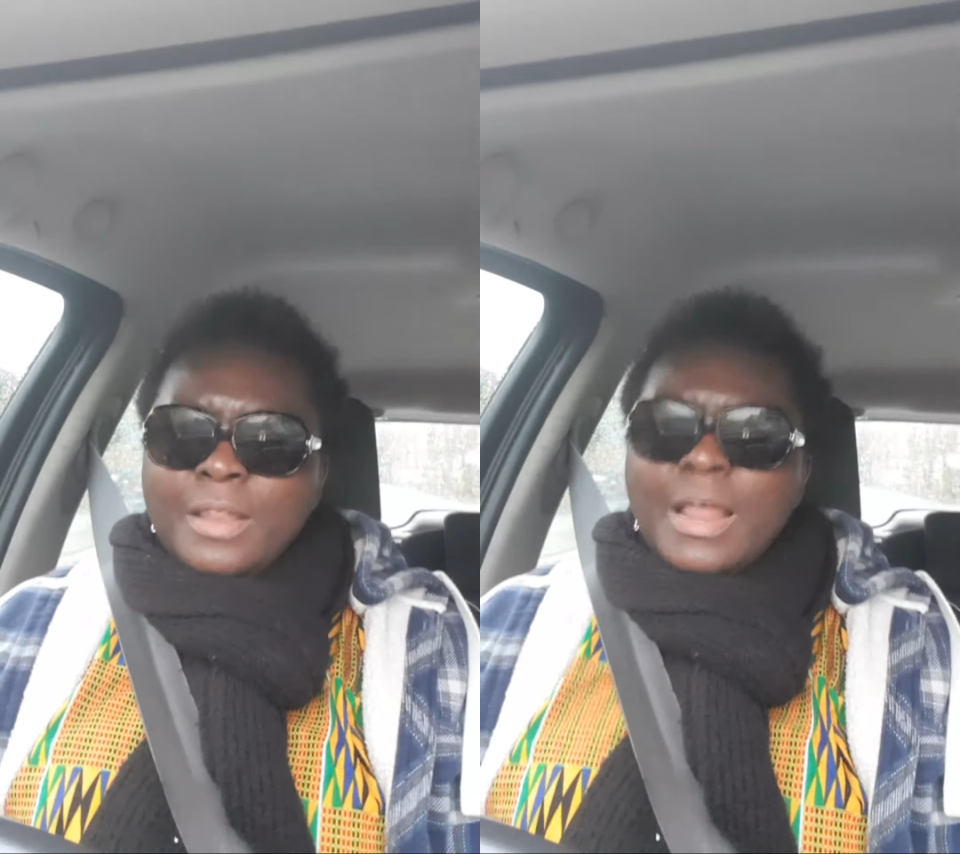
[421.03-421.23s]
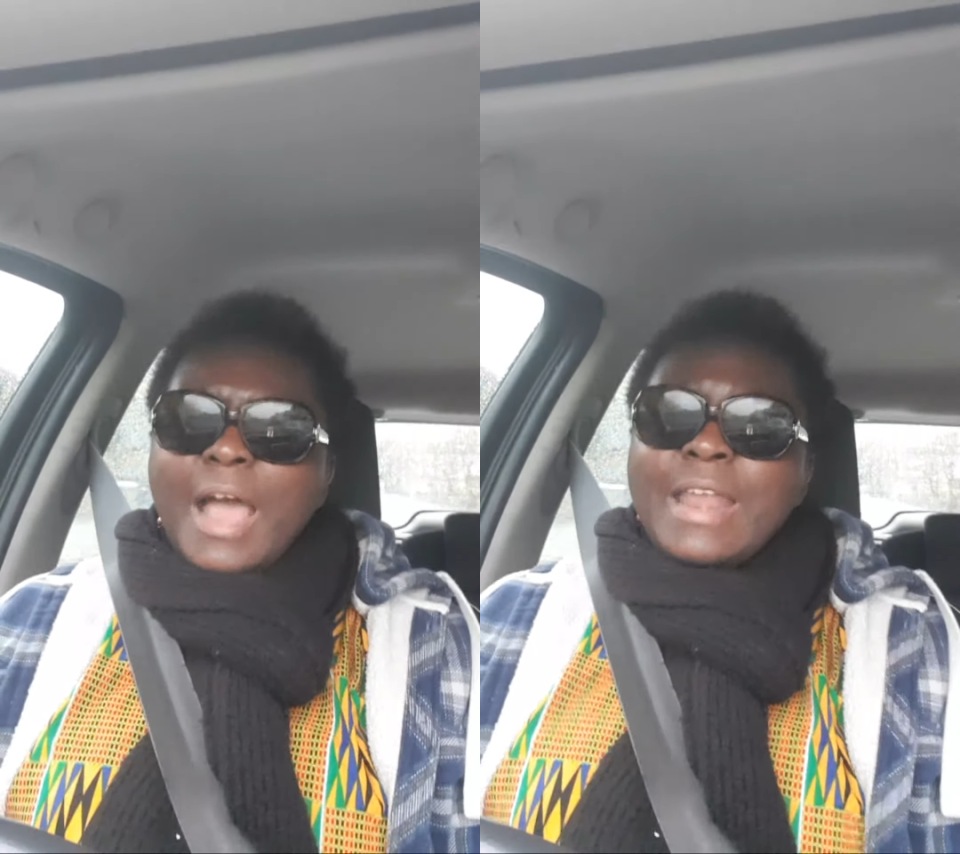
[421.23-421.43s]

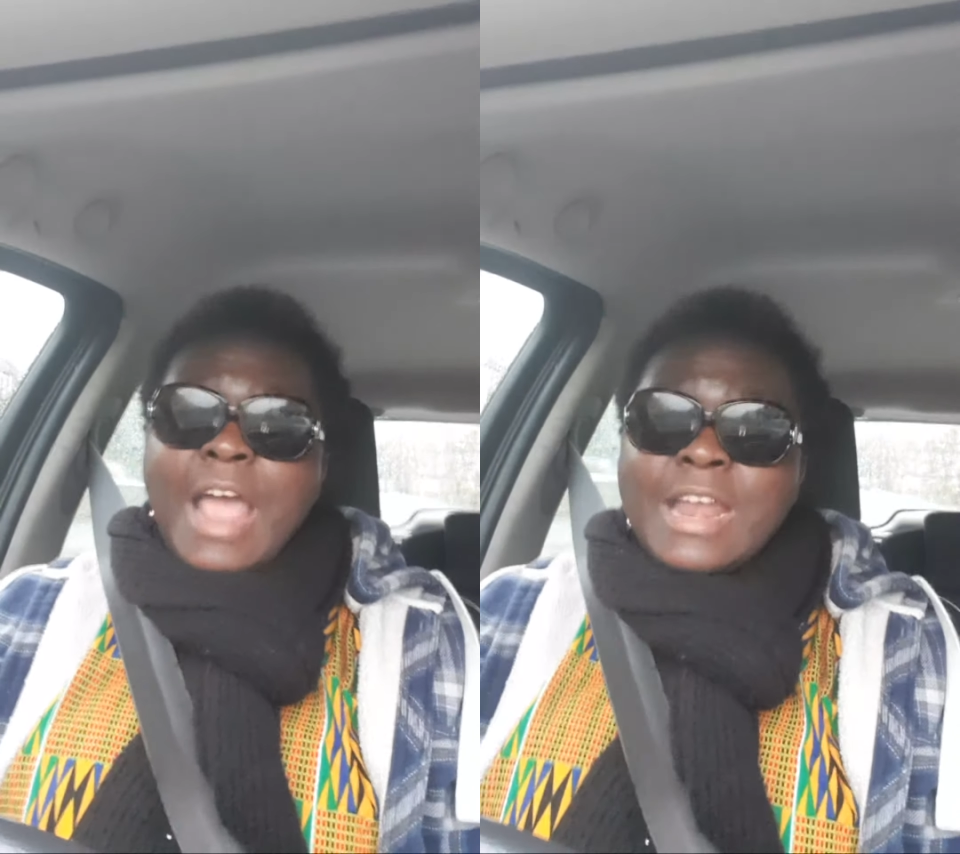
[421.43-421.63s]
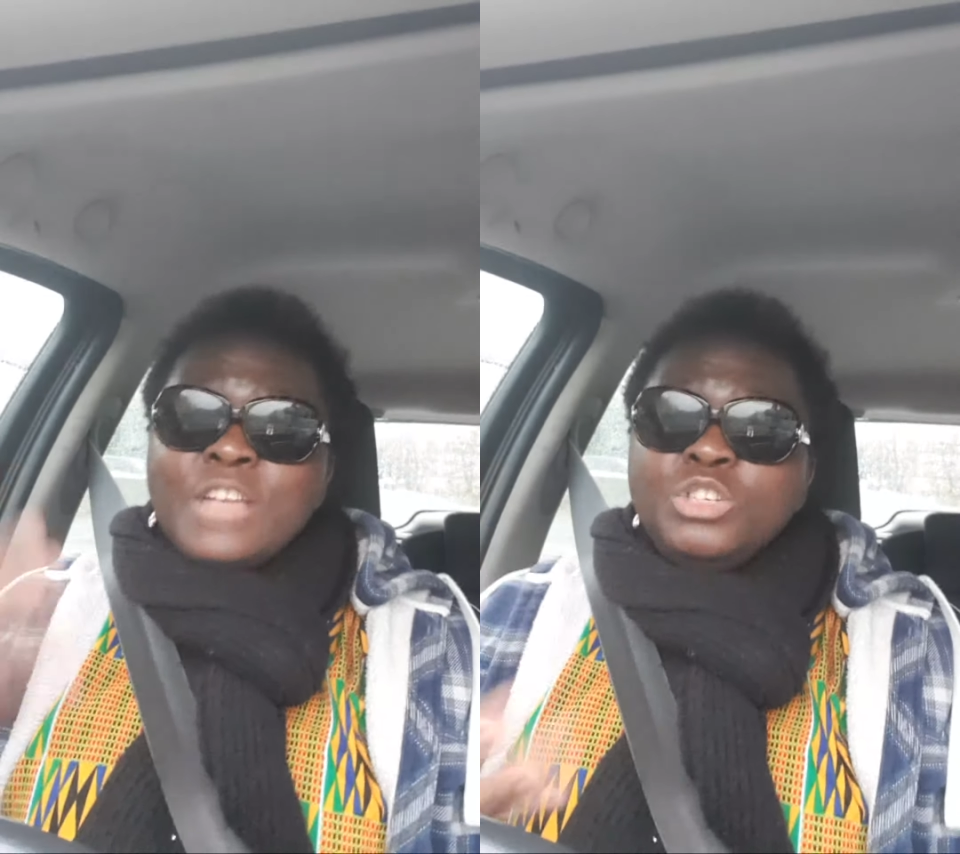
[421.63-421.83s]
A
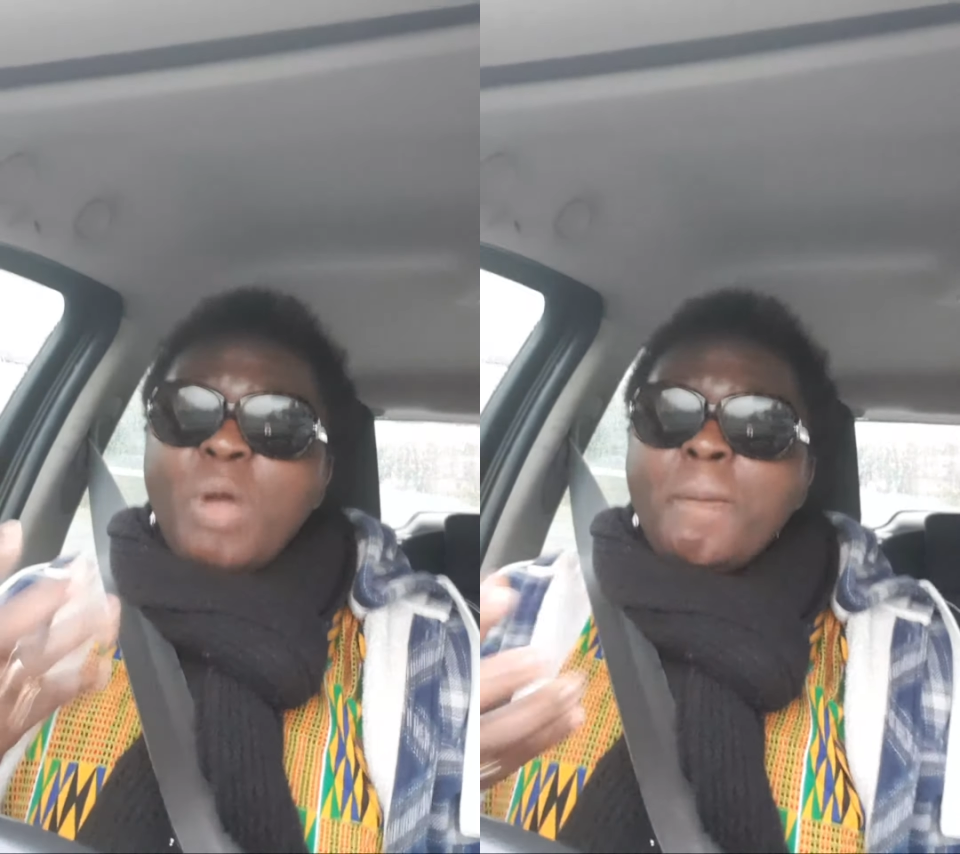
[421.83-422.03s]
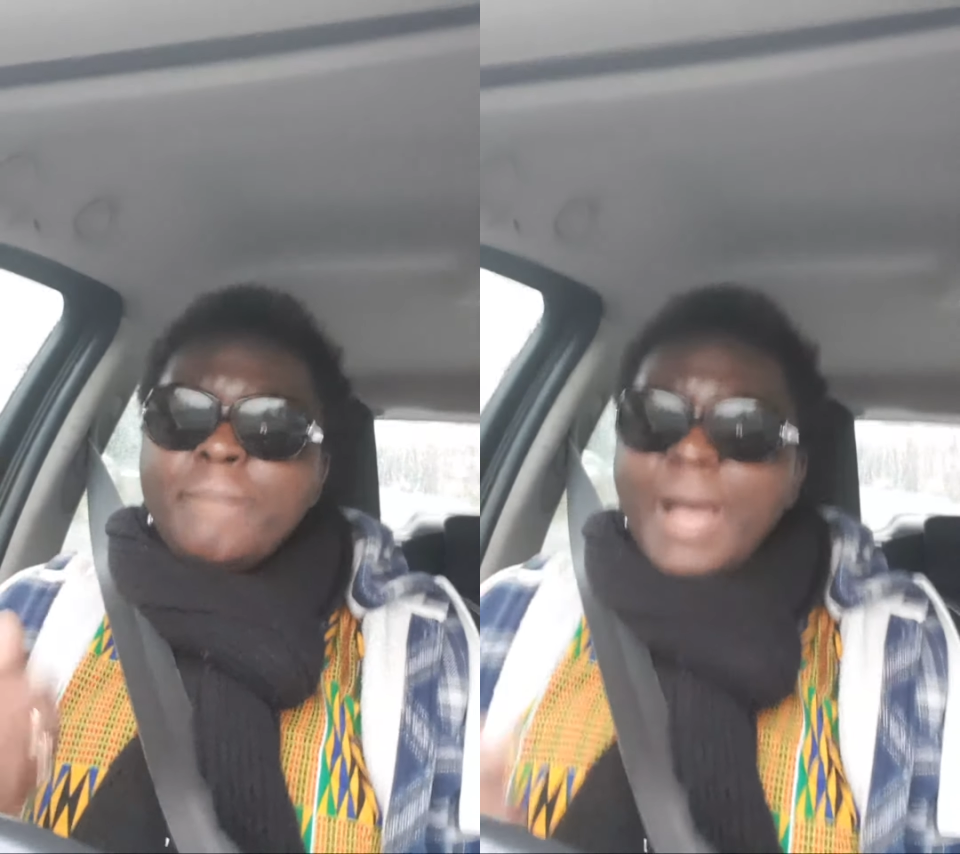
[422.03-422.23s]

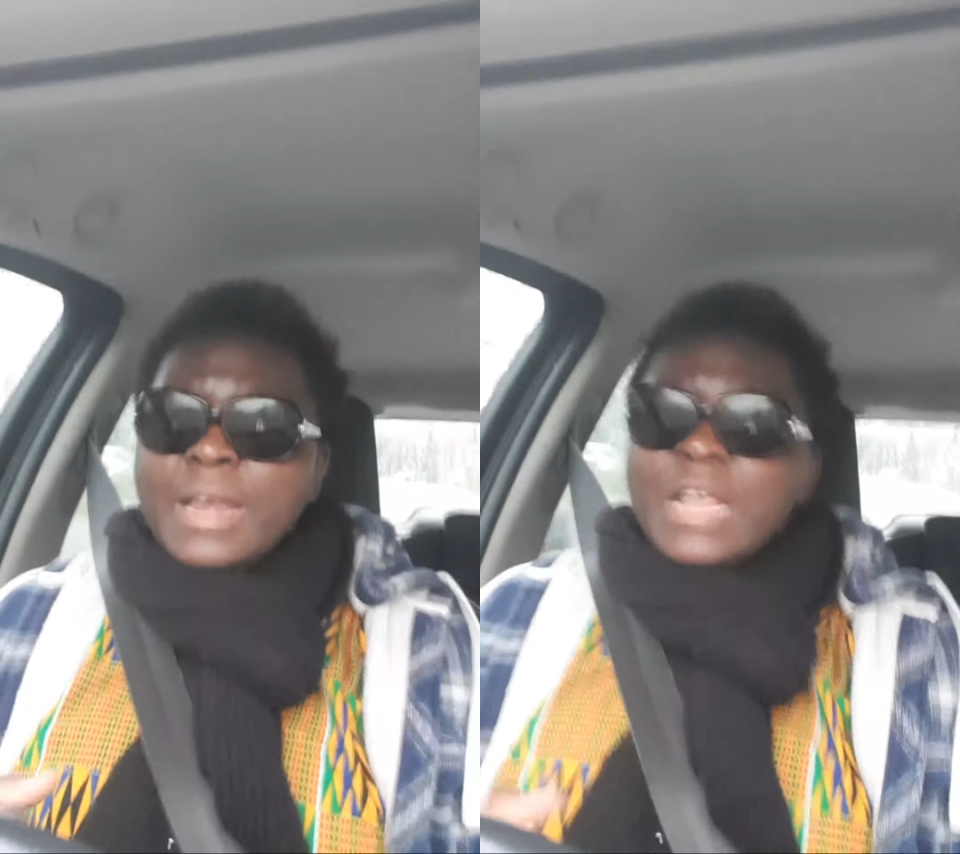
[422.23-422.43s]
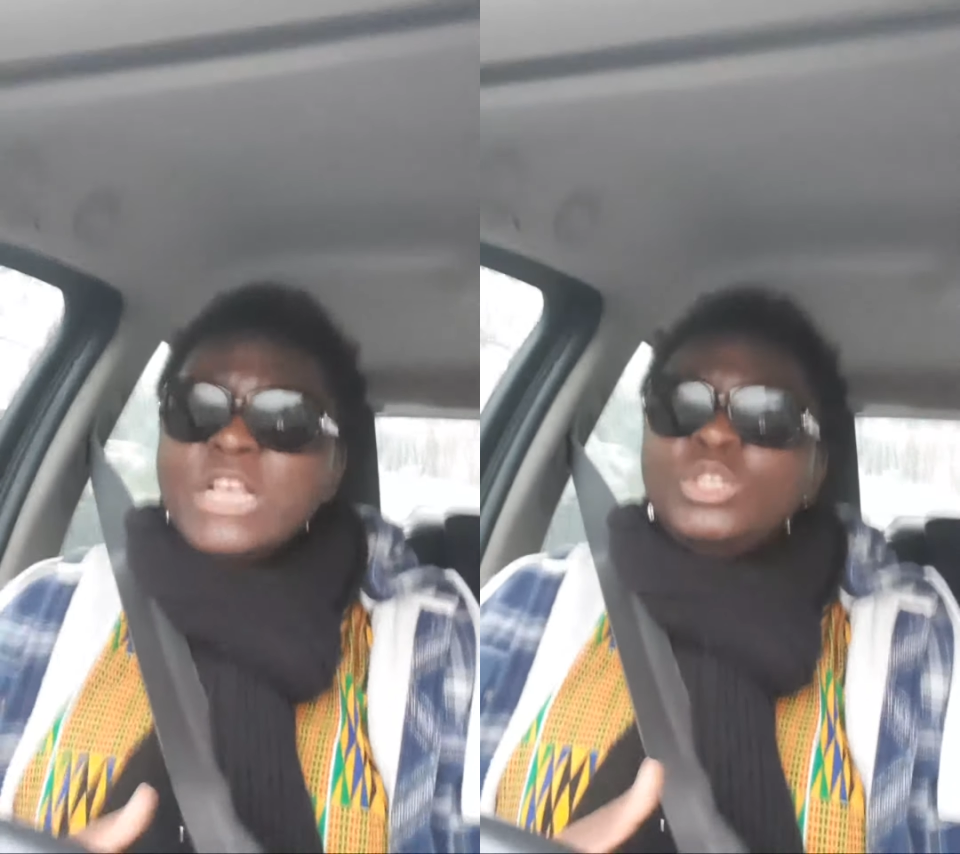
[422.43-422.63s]
Nigerian man
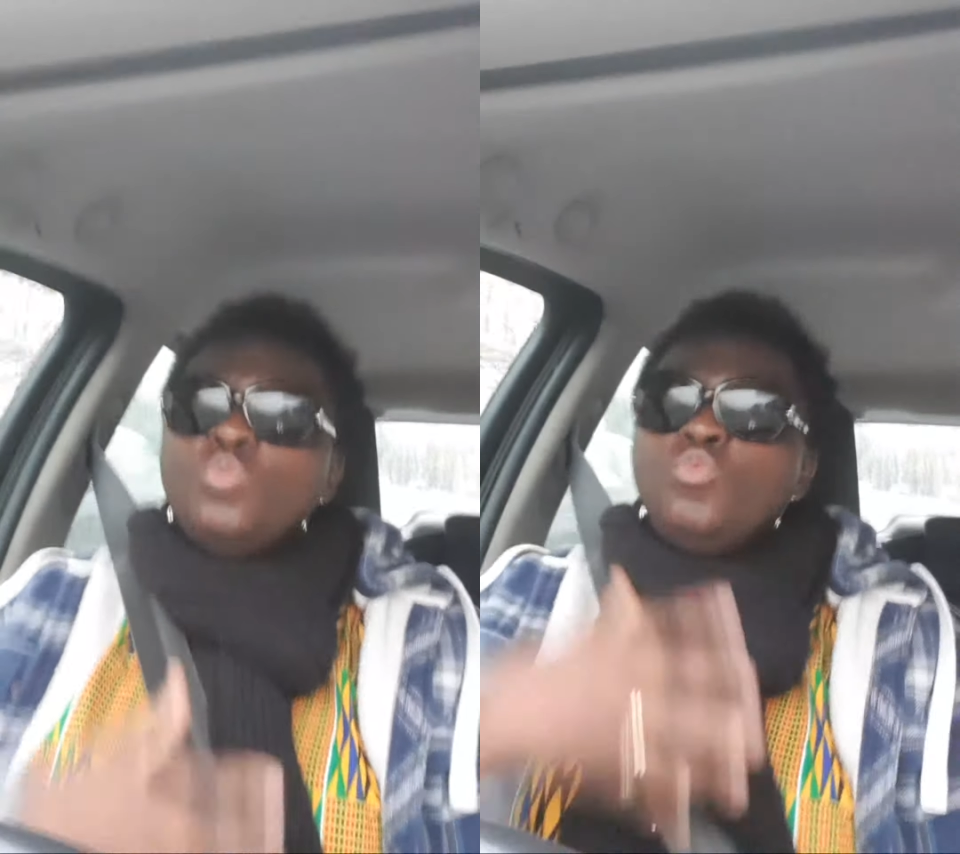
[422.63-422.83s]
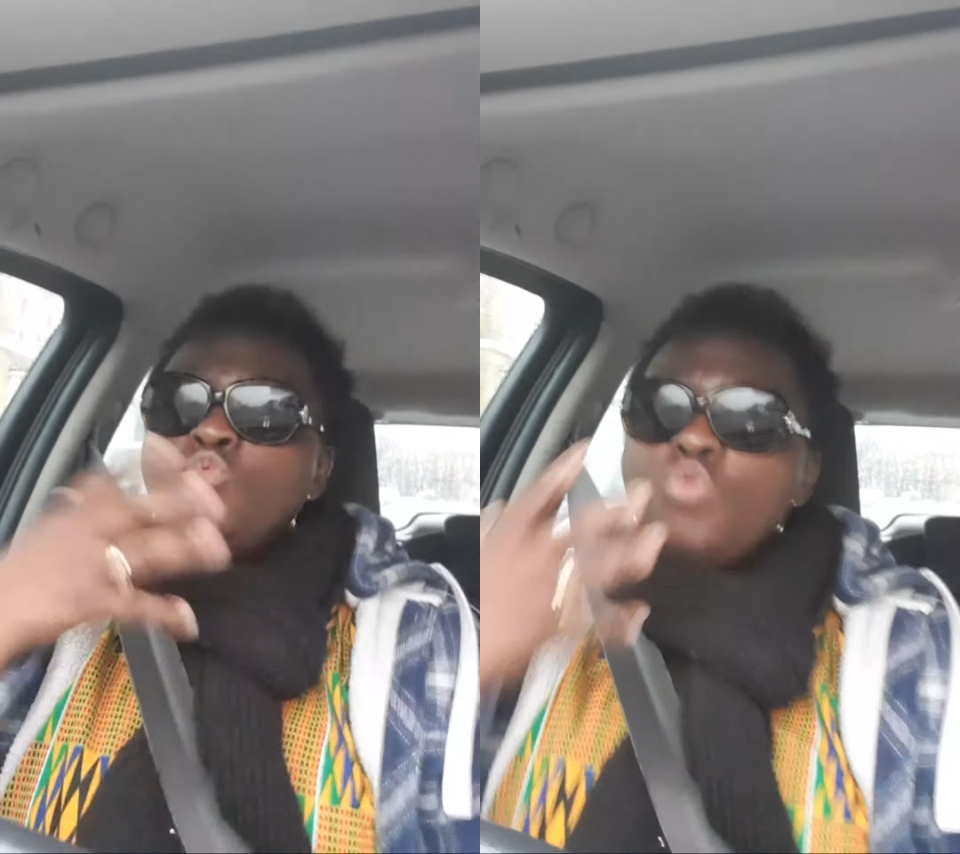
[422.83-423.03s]
is
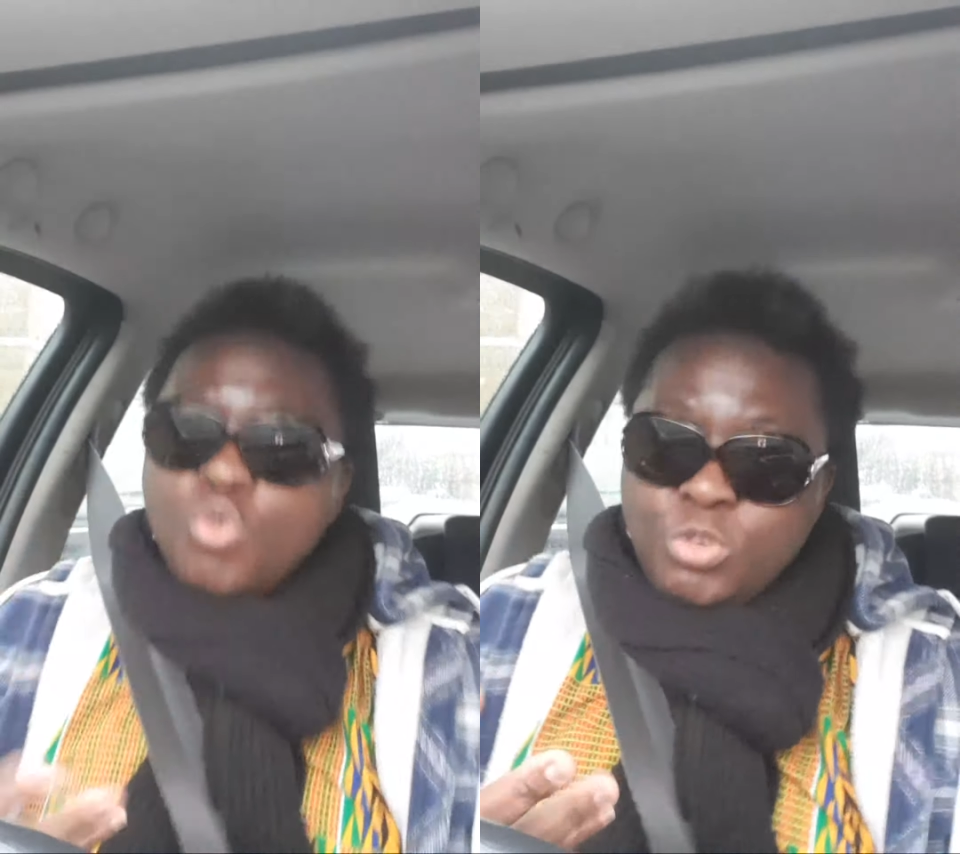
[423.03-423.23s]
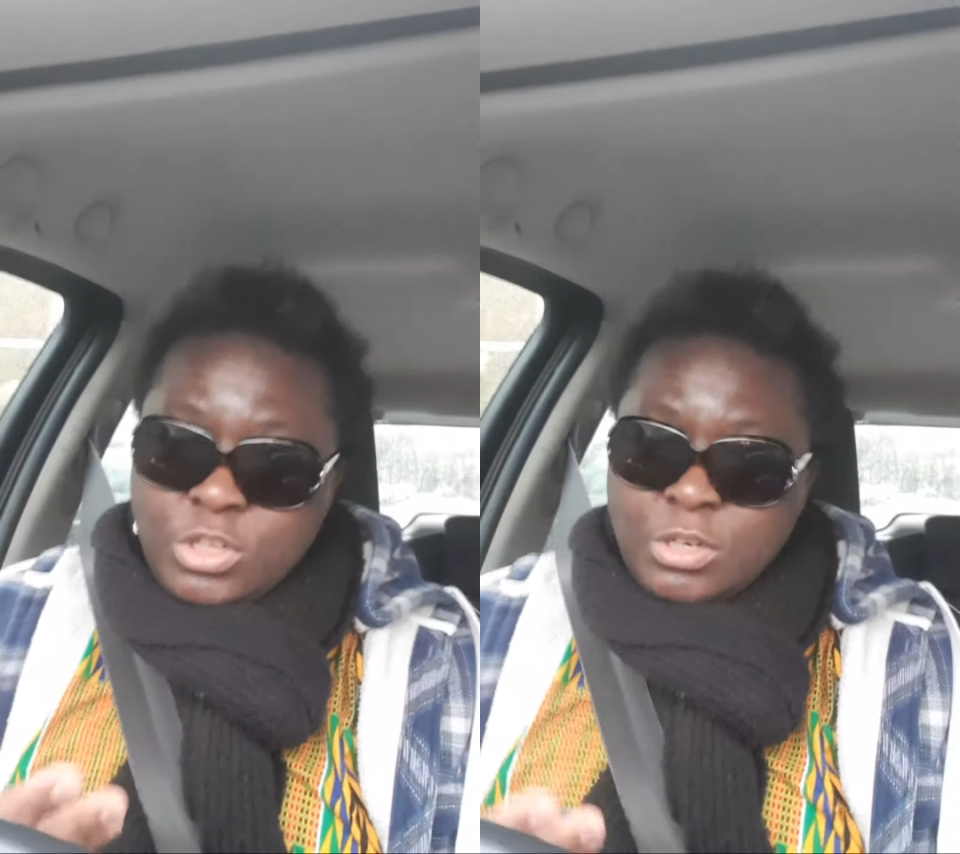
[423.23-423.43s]

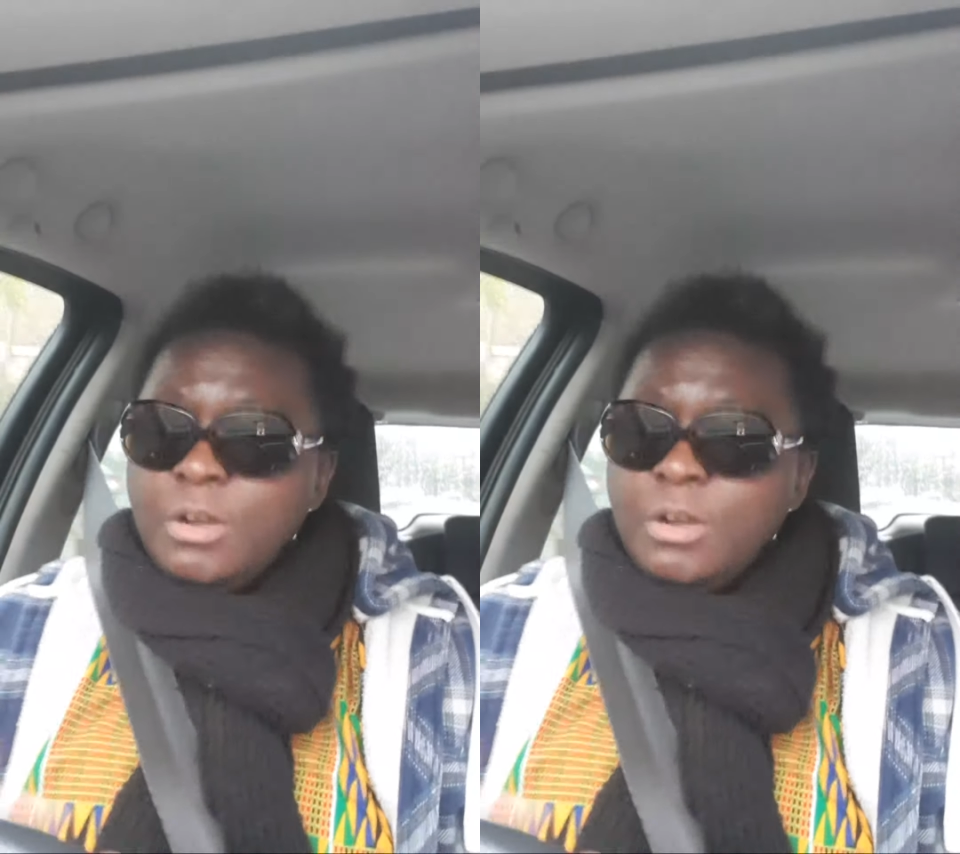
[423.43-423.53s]
rude.